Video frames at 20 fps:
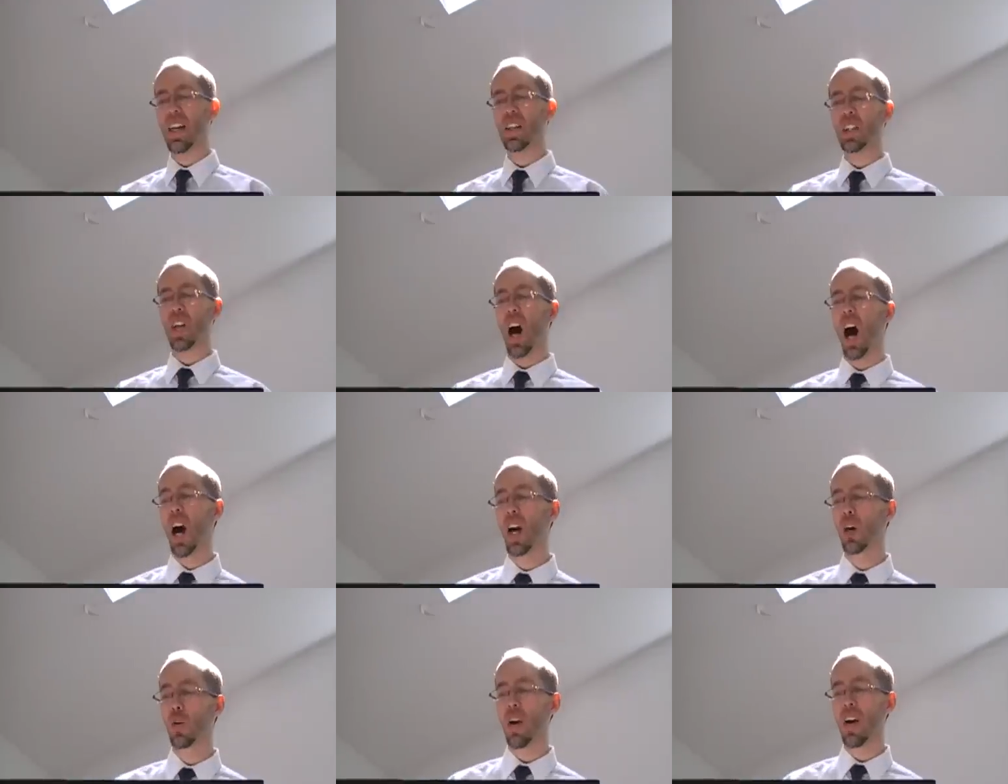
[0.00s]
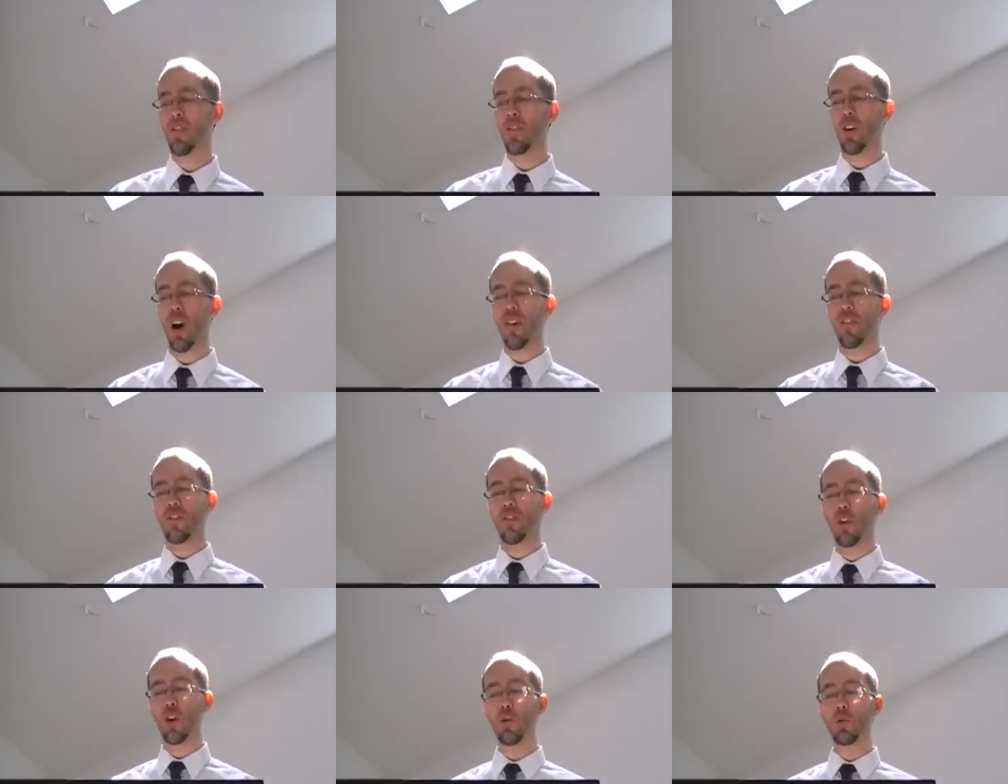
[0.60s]
is hungry for
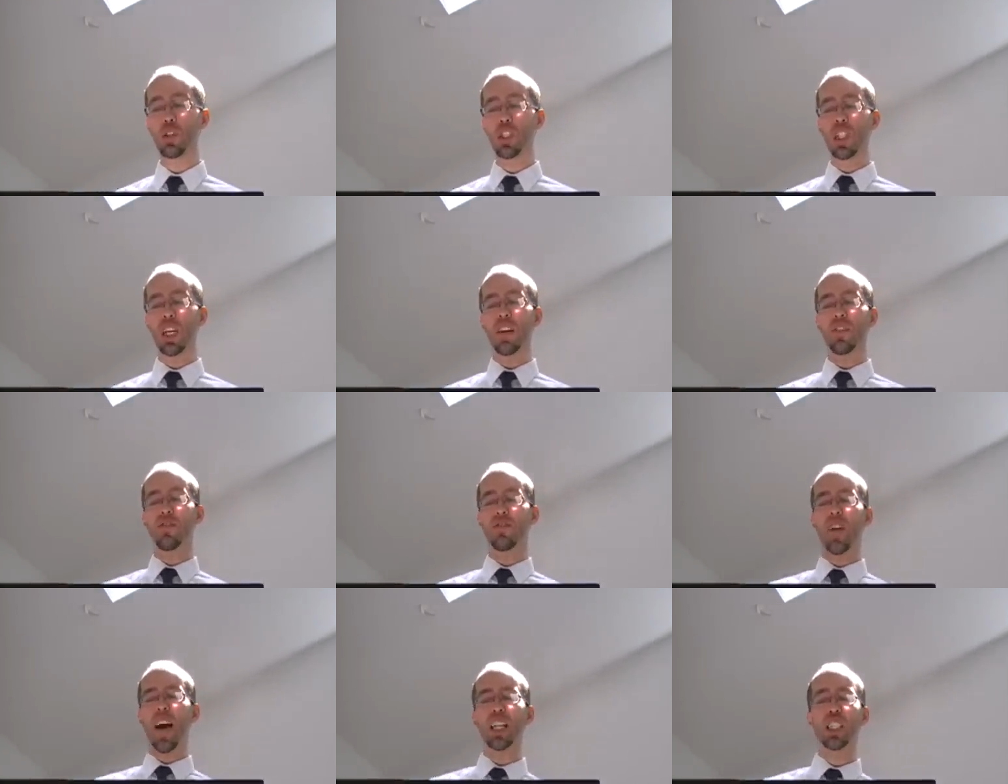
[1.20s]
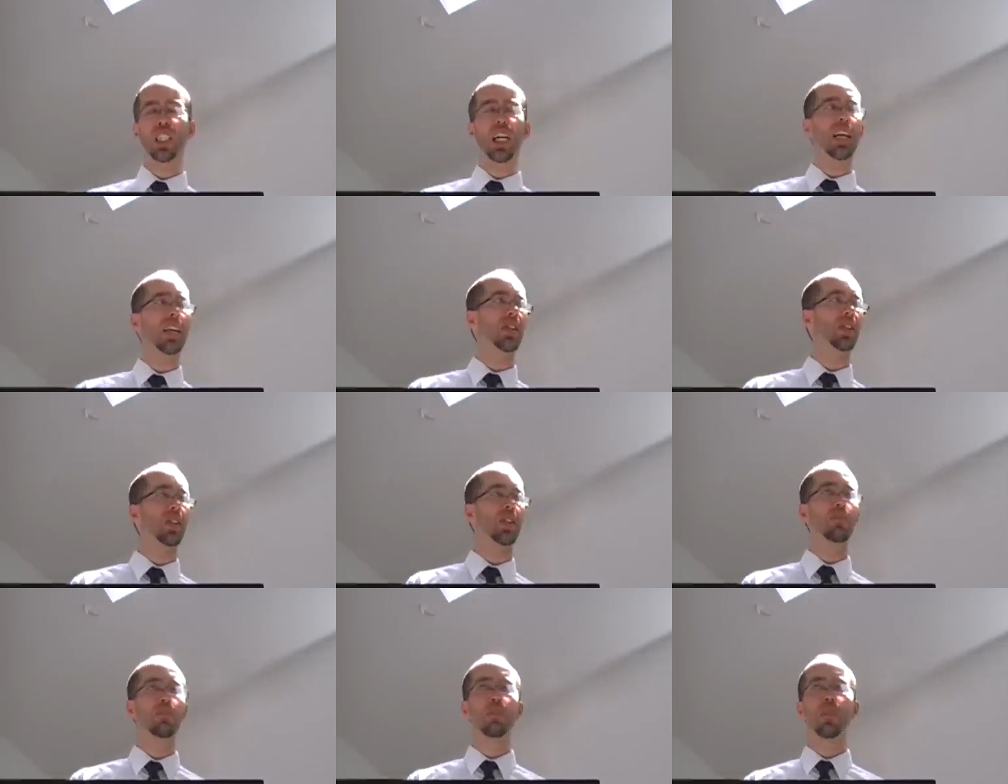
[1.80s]
fruits and
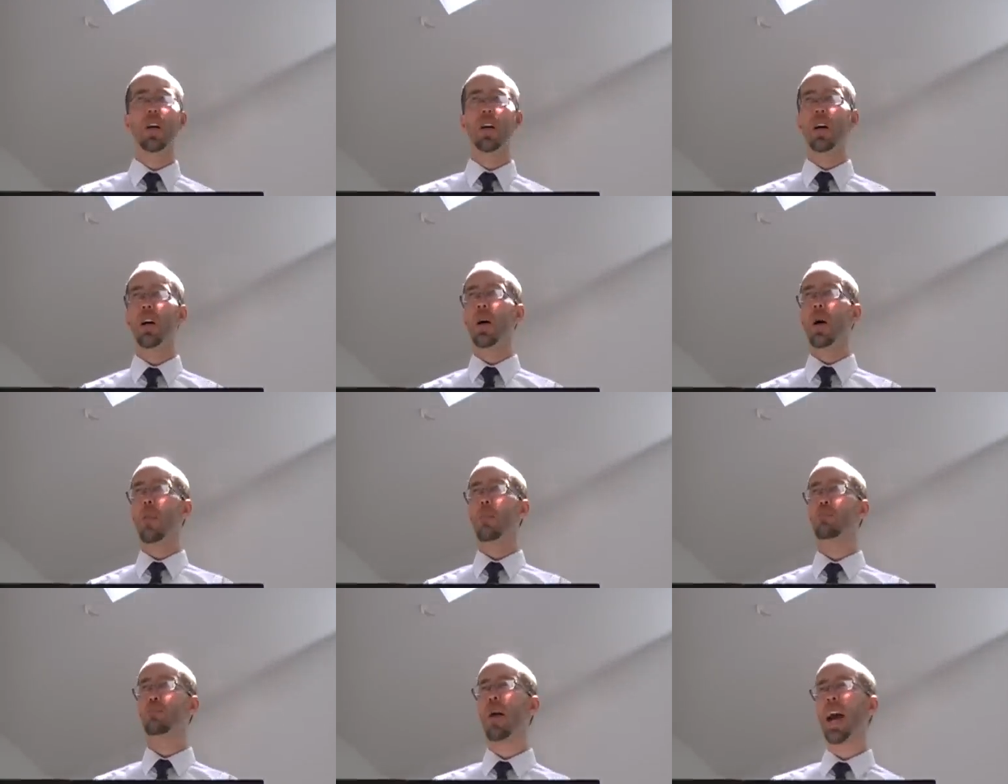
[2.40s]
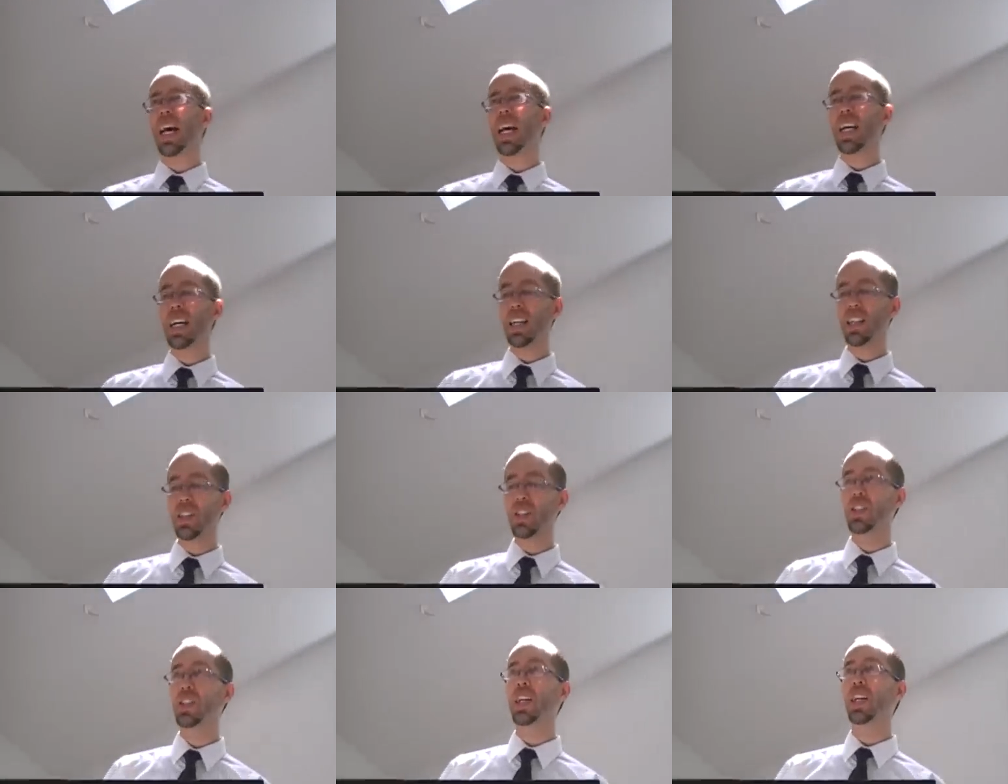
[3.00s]
veggies. Tell
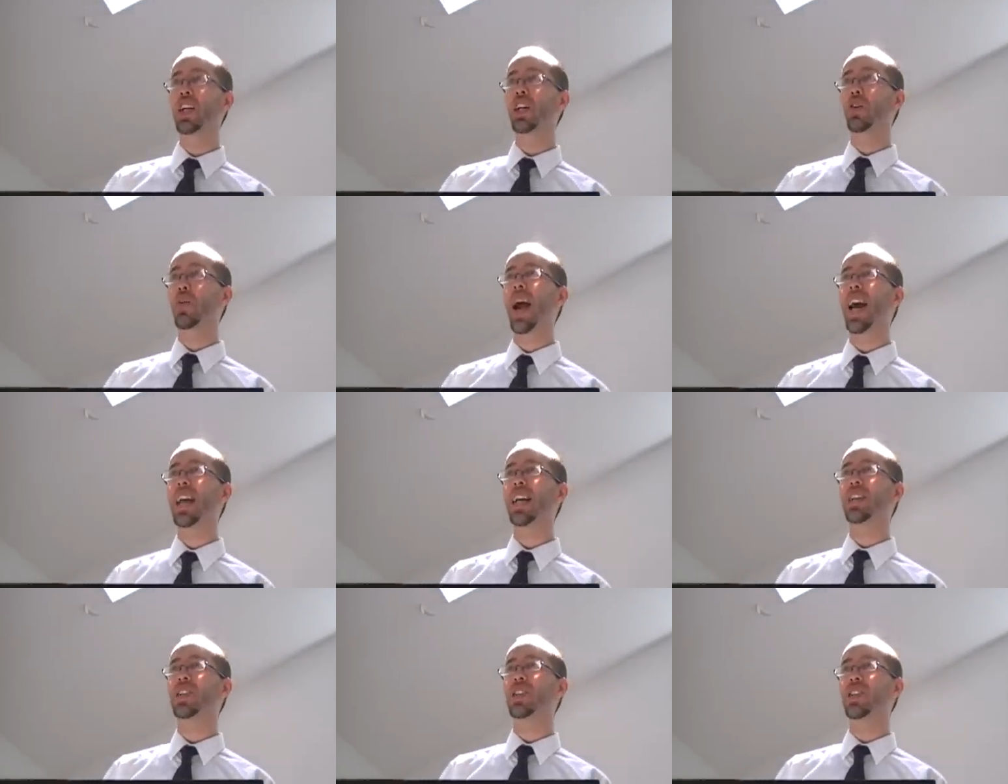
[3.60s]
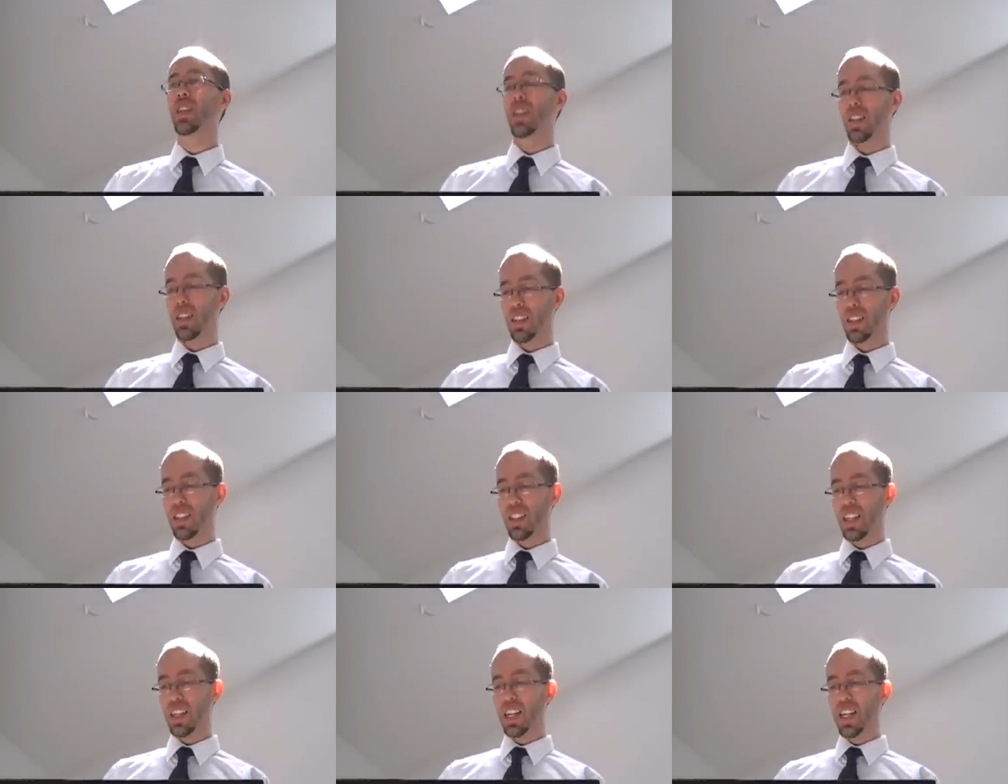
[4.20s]
beans and grains. Yes,
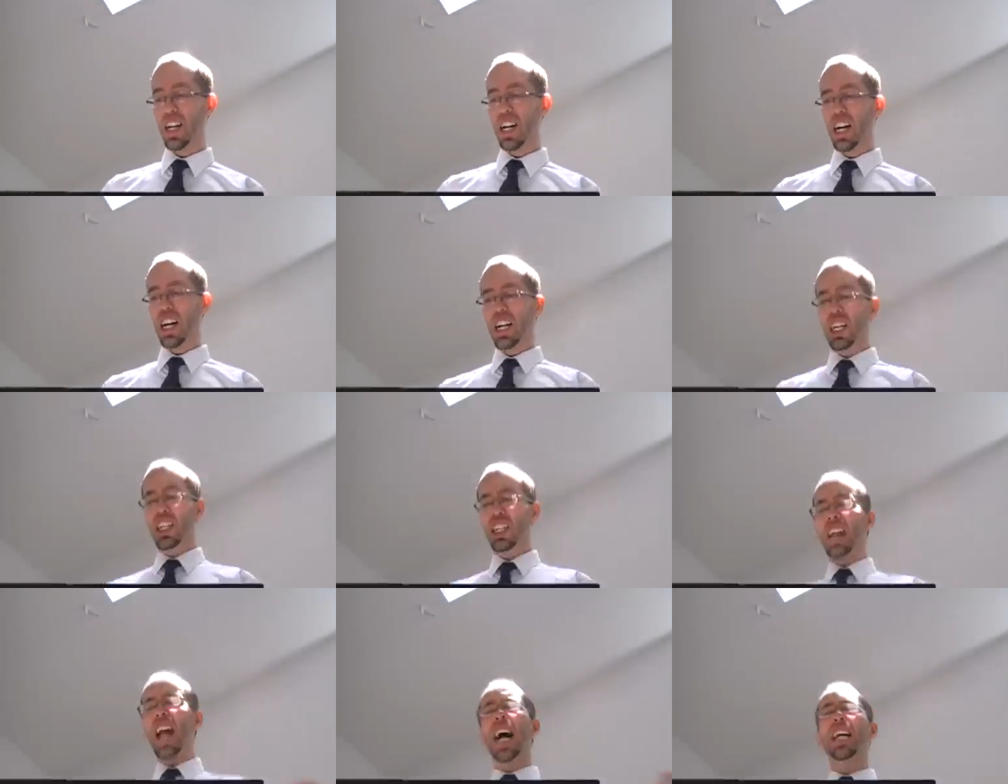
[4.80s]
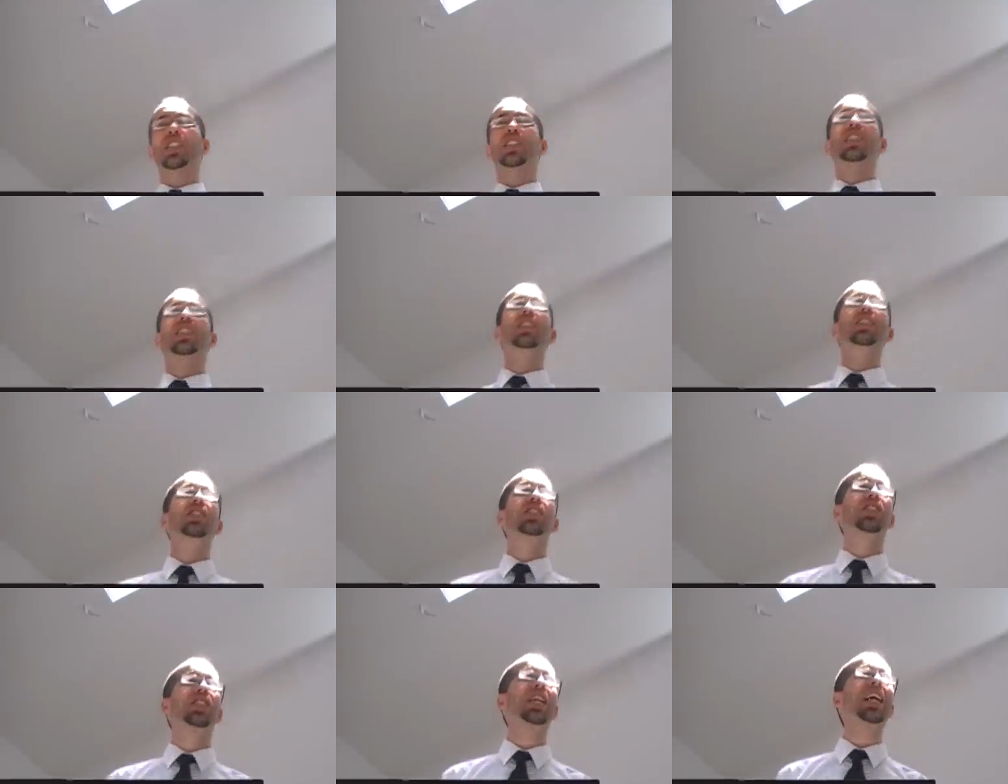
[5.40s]
tell Nuts
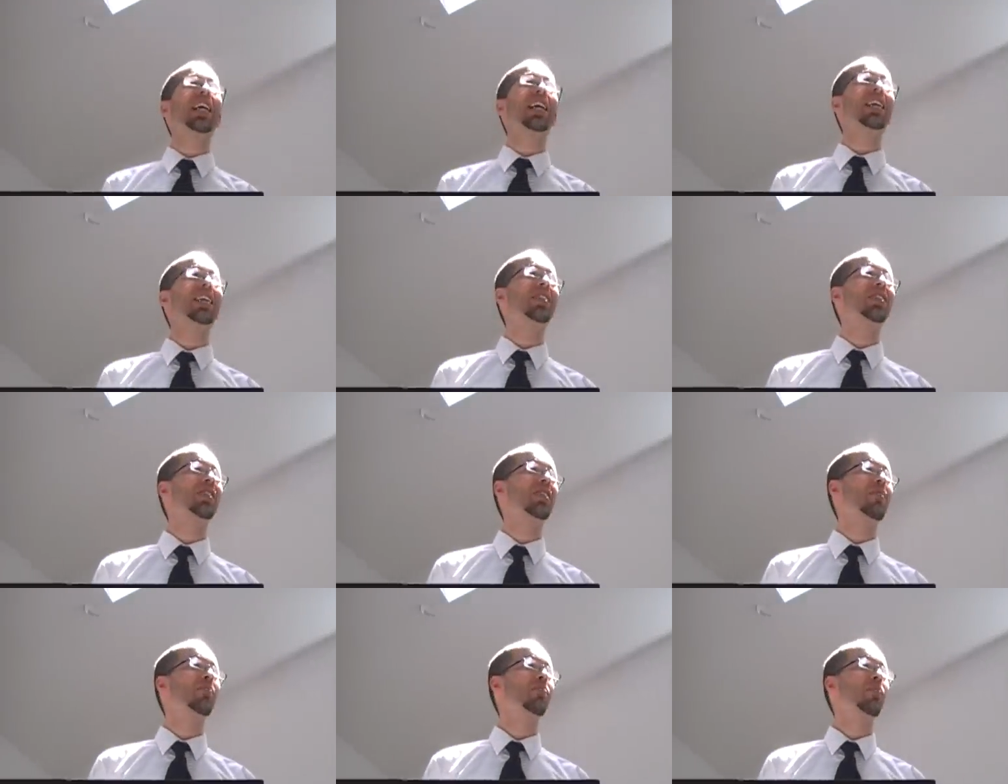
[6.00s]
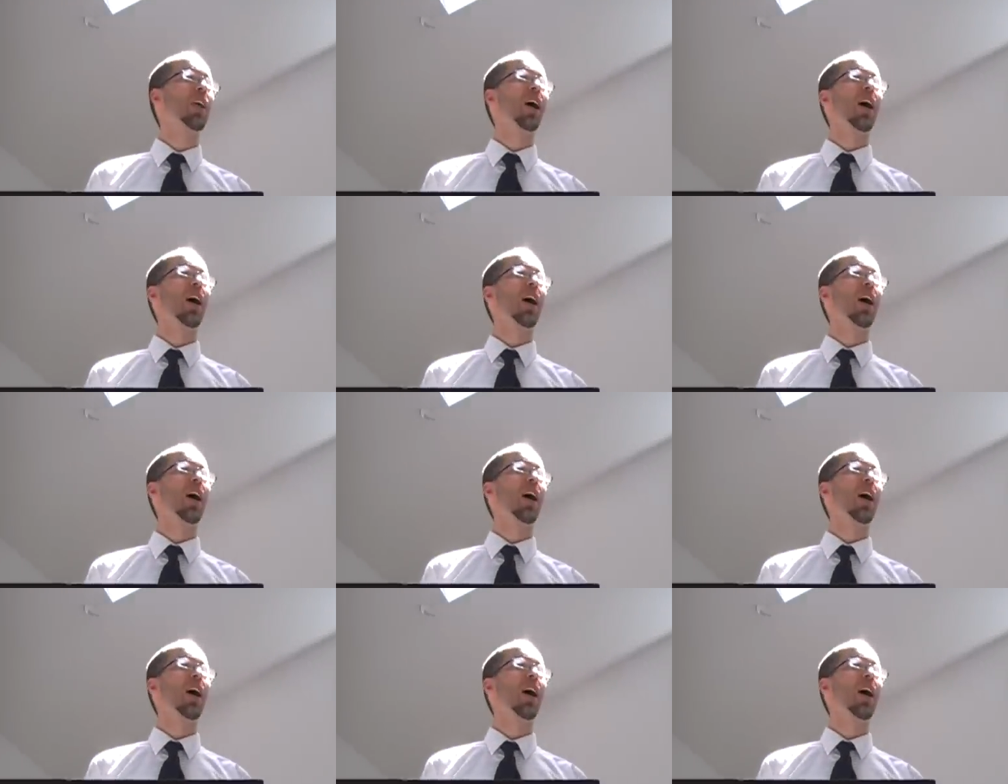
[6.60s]
and seeds. Thank you,